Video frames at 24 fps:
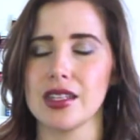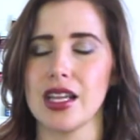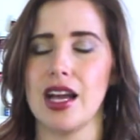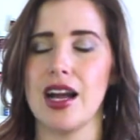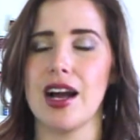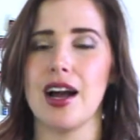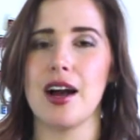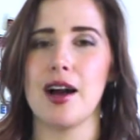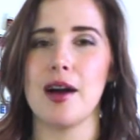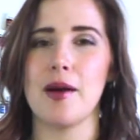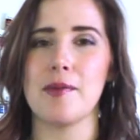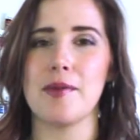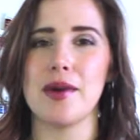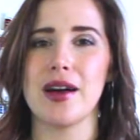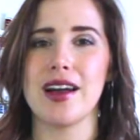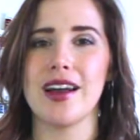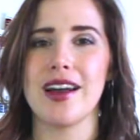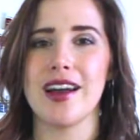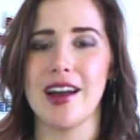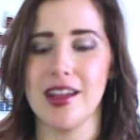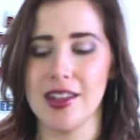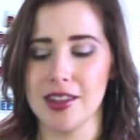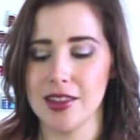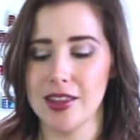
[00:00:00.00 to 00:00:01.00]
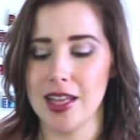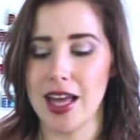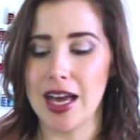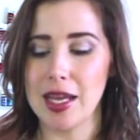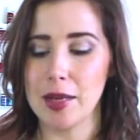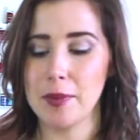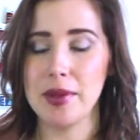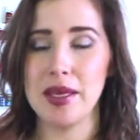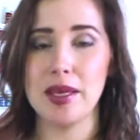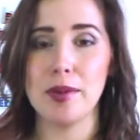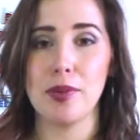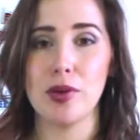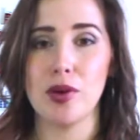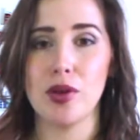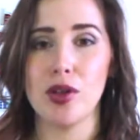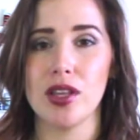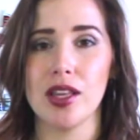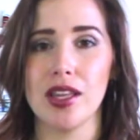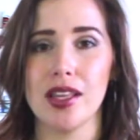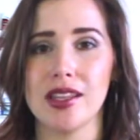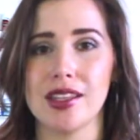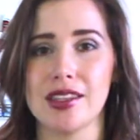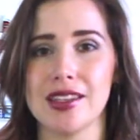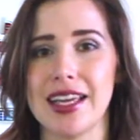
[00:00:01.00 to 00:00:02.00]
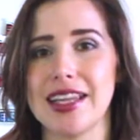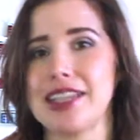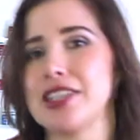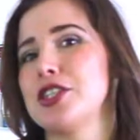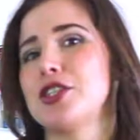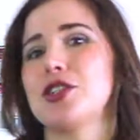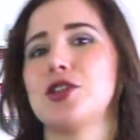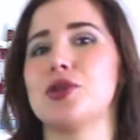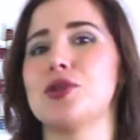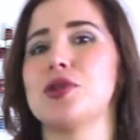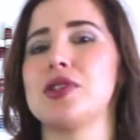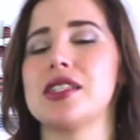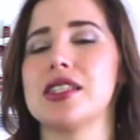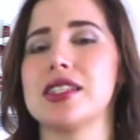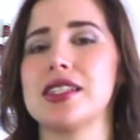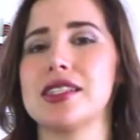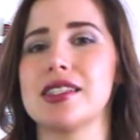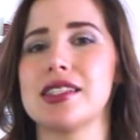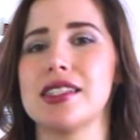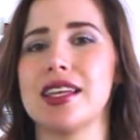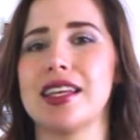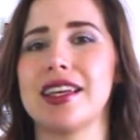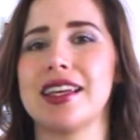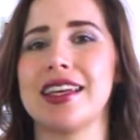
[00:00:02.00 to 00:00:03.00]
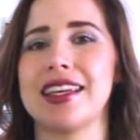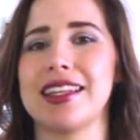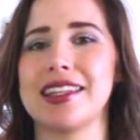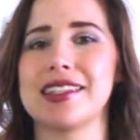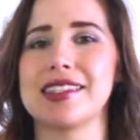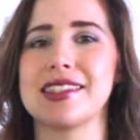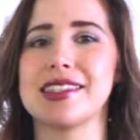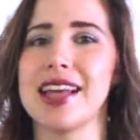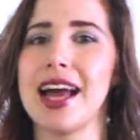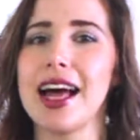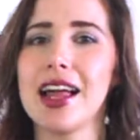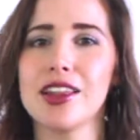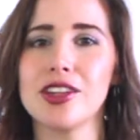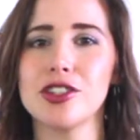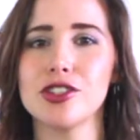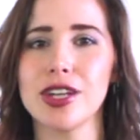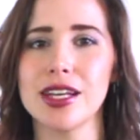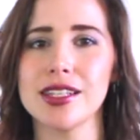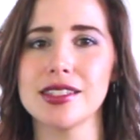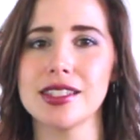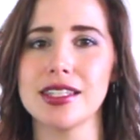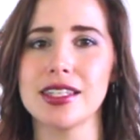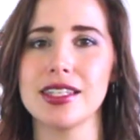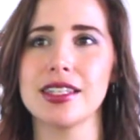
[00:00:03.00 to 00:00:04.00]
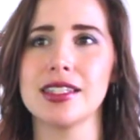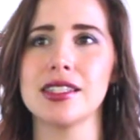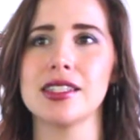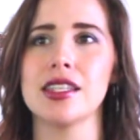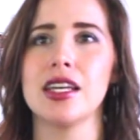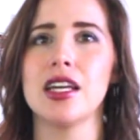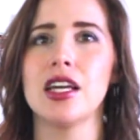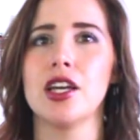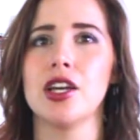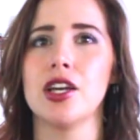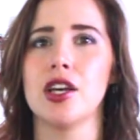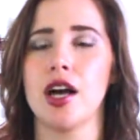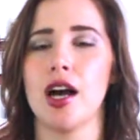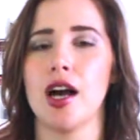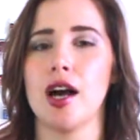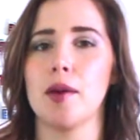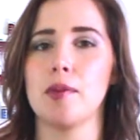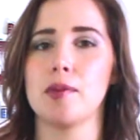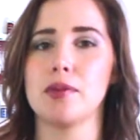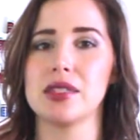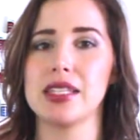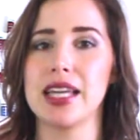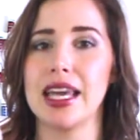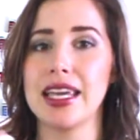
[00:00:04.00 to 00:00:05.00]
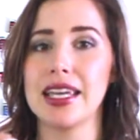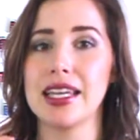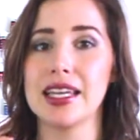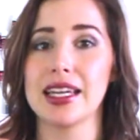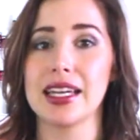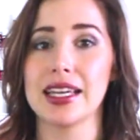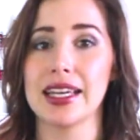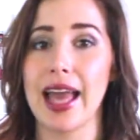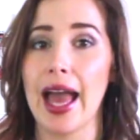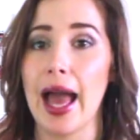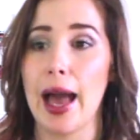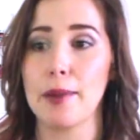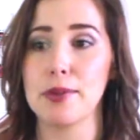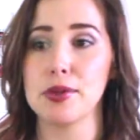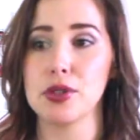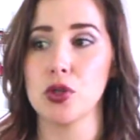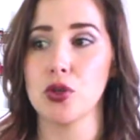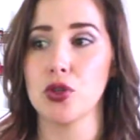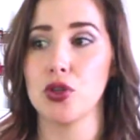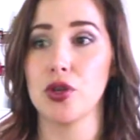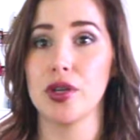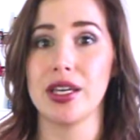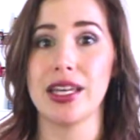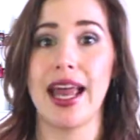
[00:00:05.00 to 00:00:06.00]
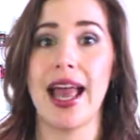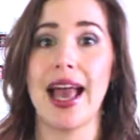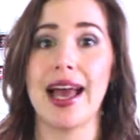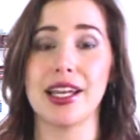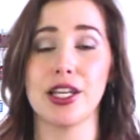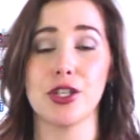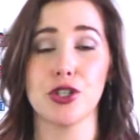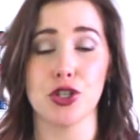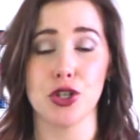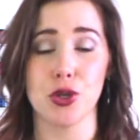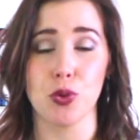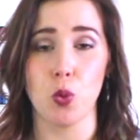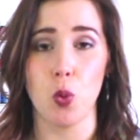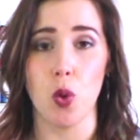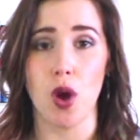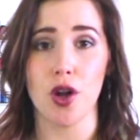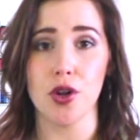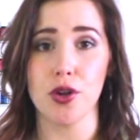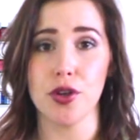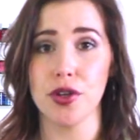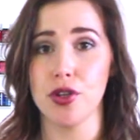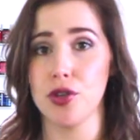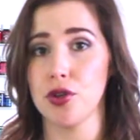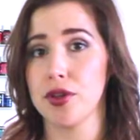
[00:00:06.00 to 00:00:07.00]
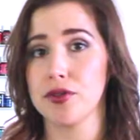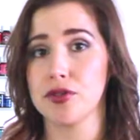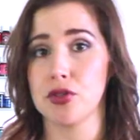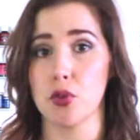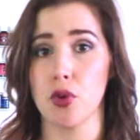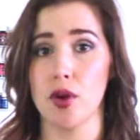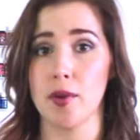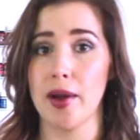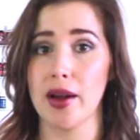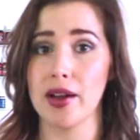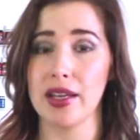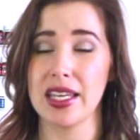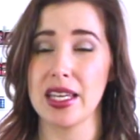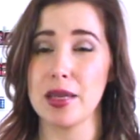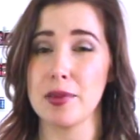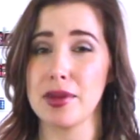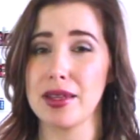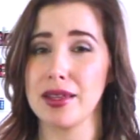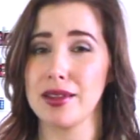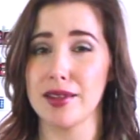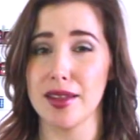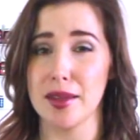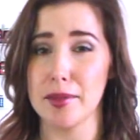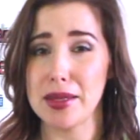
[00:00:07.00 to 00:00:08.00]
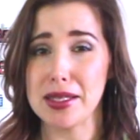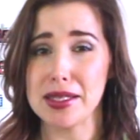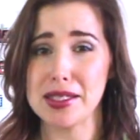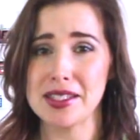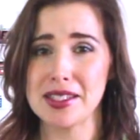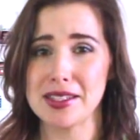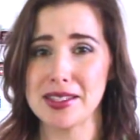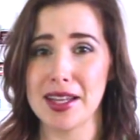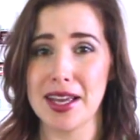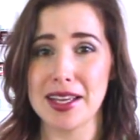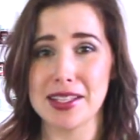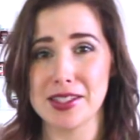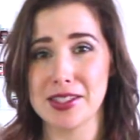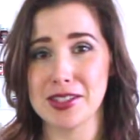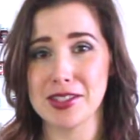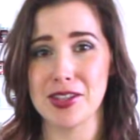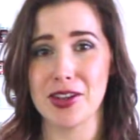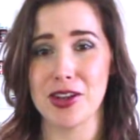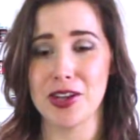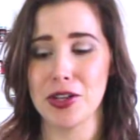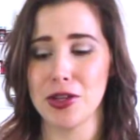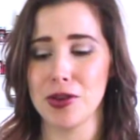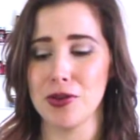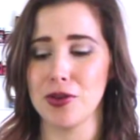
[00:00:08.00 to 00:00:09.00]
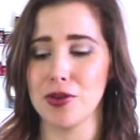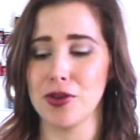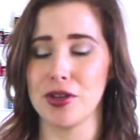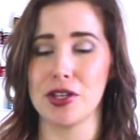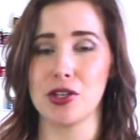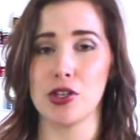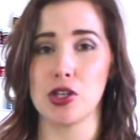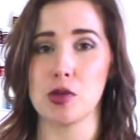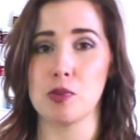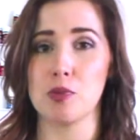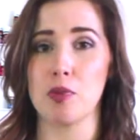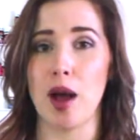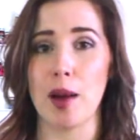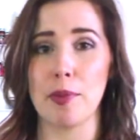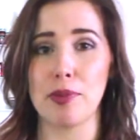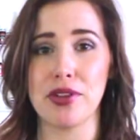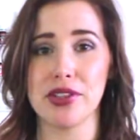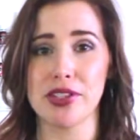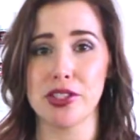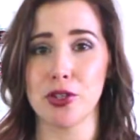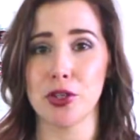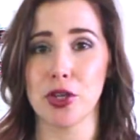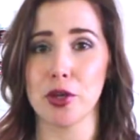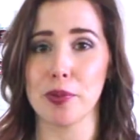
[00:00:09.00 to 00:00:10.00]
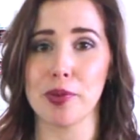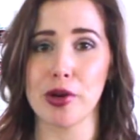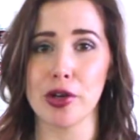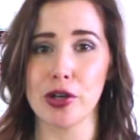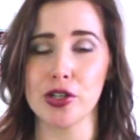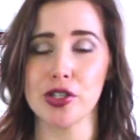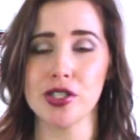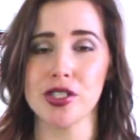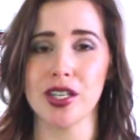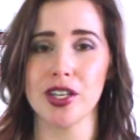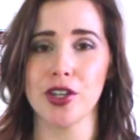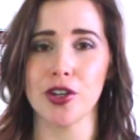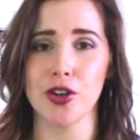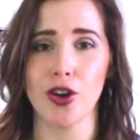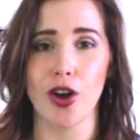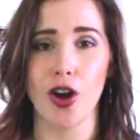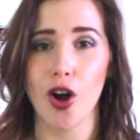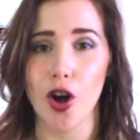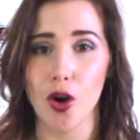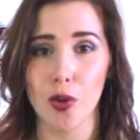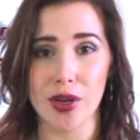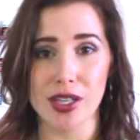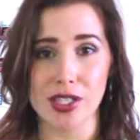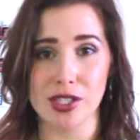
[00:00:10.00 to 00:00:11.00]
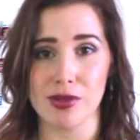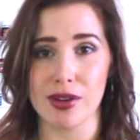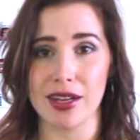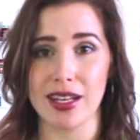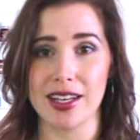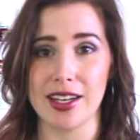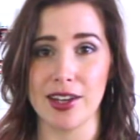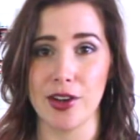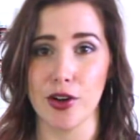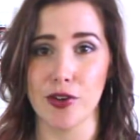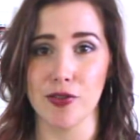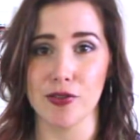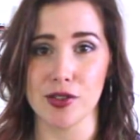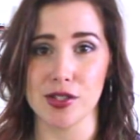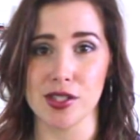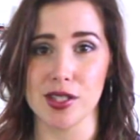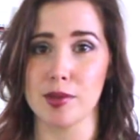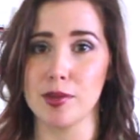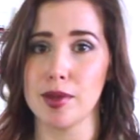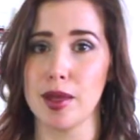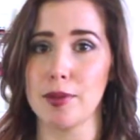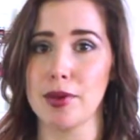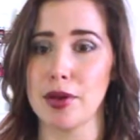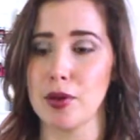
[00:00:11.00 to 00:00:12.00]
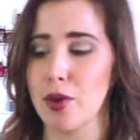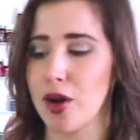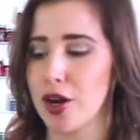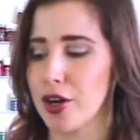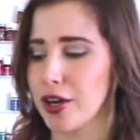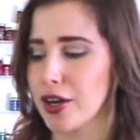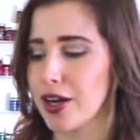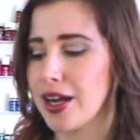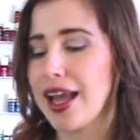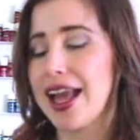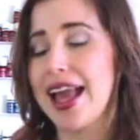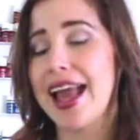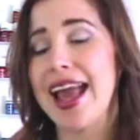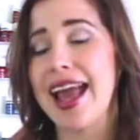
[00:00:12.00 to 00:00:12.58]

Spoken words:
A lot of people like to use this in salad dressings, take it in a capsule. You can add it to your water and you don't have to worry about keeping lemon slices on you. You can just pop this in your purse and you're always ready to go for some lemon water.